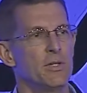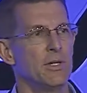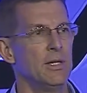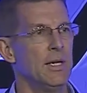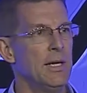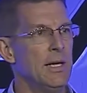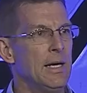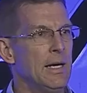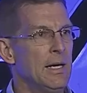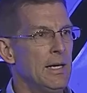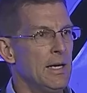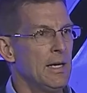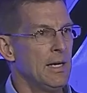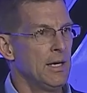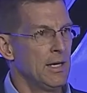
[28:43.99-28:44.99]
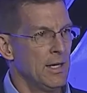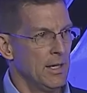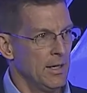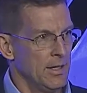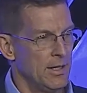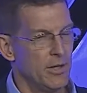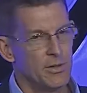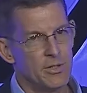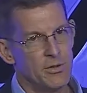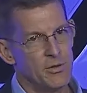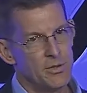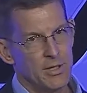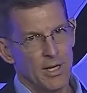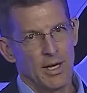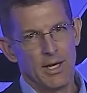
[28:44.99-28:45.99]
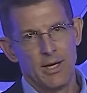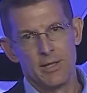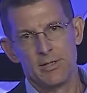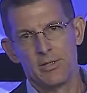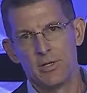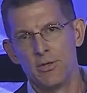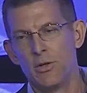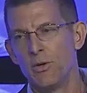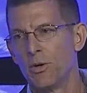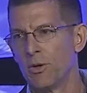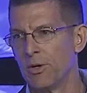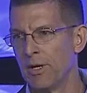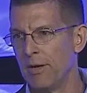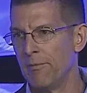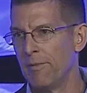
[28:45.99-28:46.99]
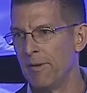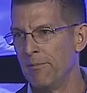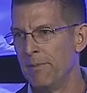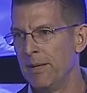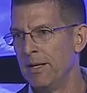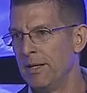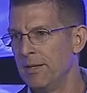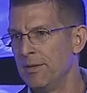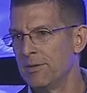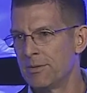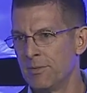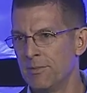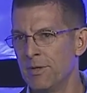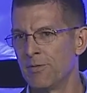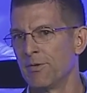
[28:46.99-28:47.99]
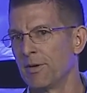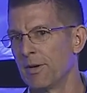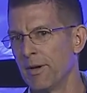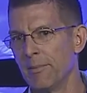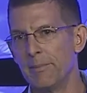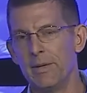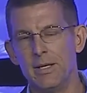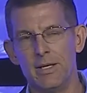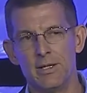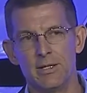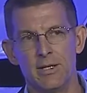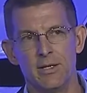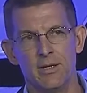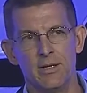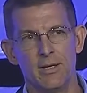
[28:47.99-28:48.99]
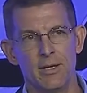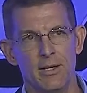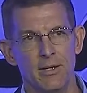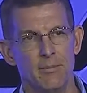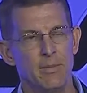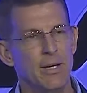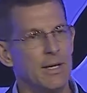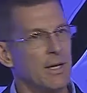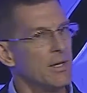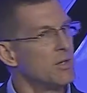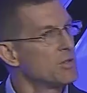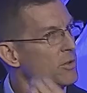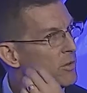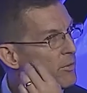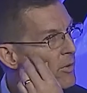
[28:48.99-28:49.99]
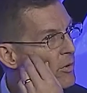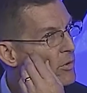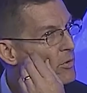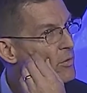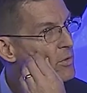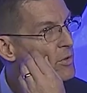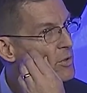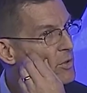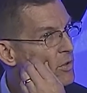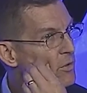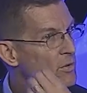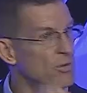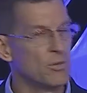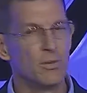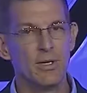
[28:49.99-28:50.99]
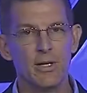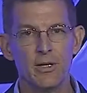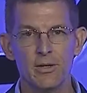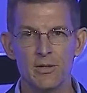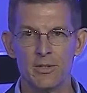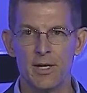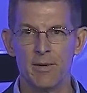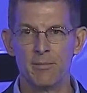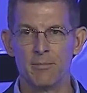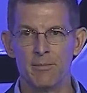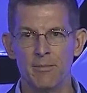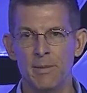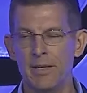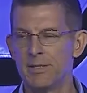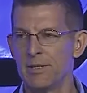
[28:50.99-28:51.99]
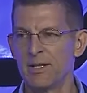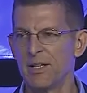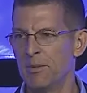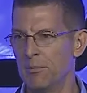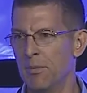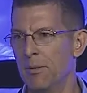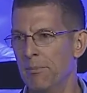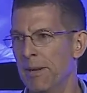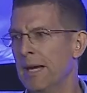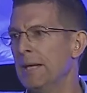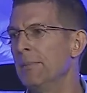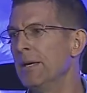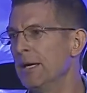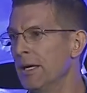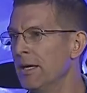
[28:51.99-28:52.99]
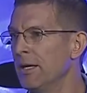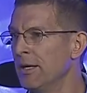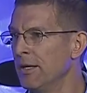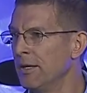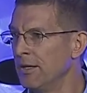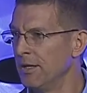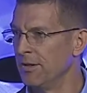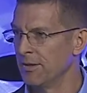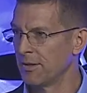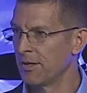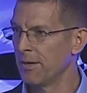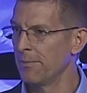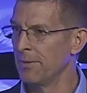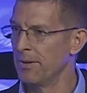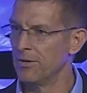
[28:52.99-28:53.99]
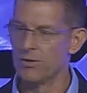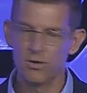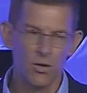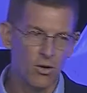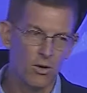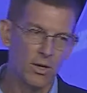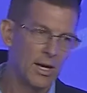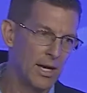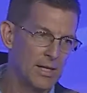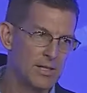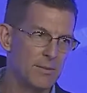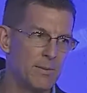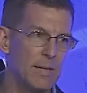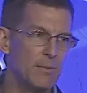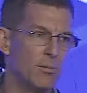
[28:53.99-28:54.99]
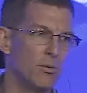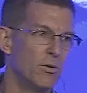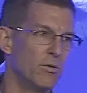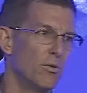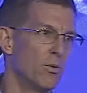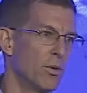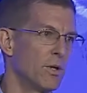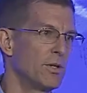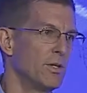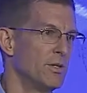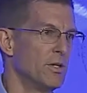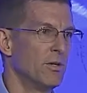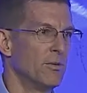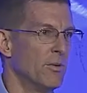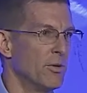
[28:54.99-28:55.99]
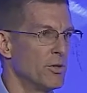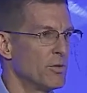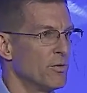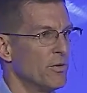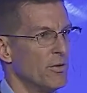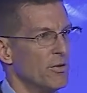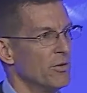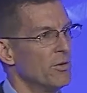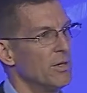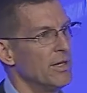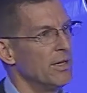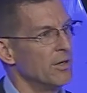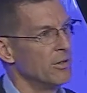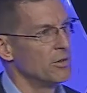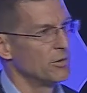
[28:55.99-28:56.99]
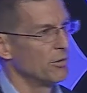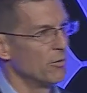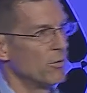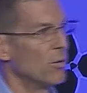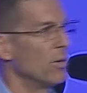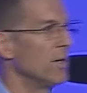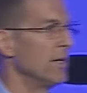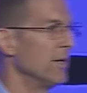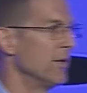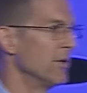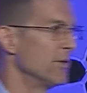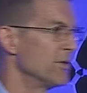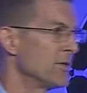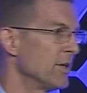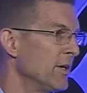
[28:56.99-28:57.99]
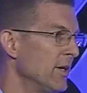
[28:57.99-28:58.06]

And it's interesting, as you heard, I've been in some different companies, and being at General Motors for just over 3 years, I'm basically a baby in the company. There's all kinds of people who've worked at General Motors for 30 years or 40 years.